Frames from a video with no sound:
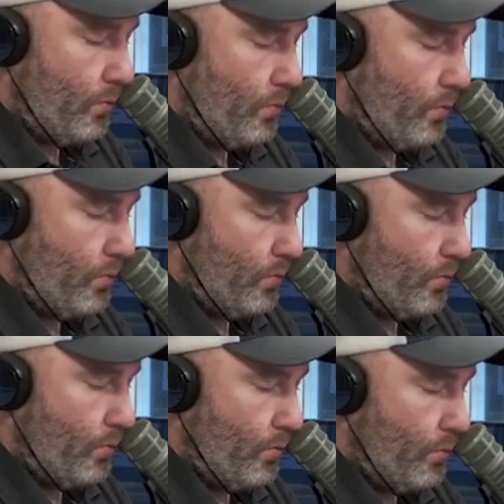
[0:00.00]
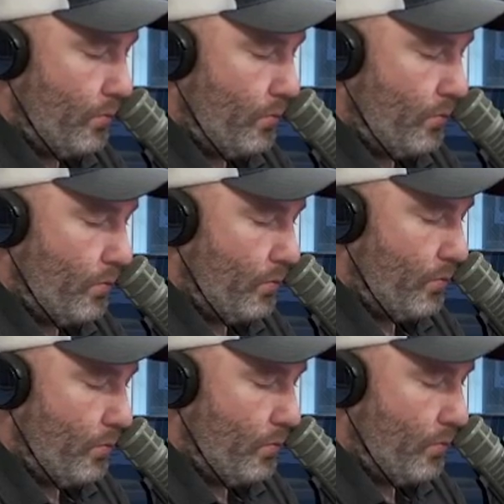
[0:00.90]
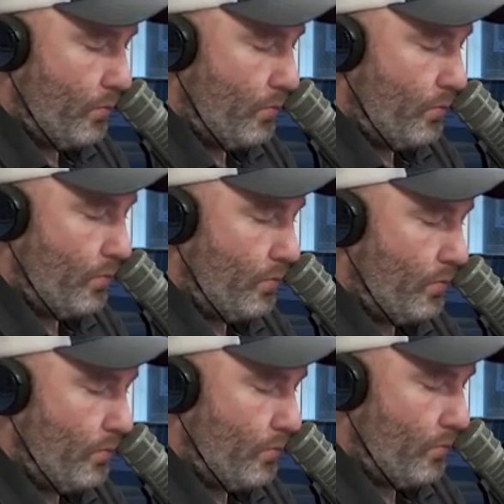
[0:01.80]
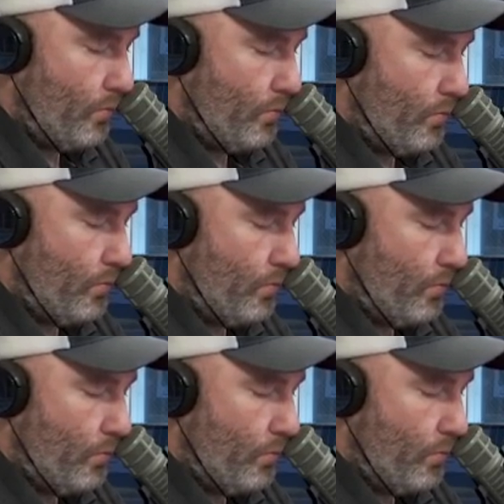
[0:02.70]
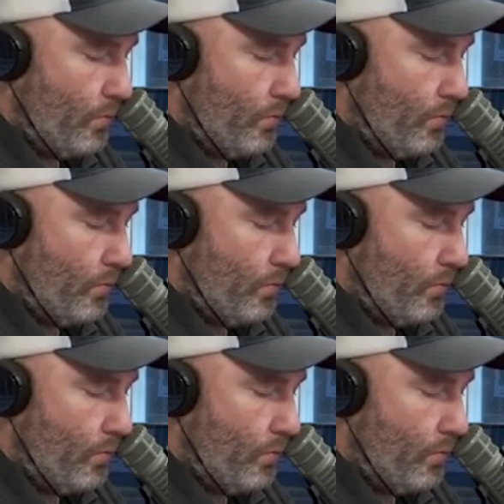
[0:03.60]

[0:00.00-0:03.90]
(not speaking)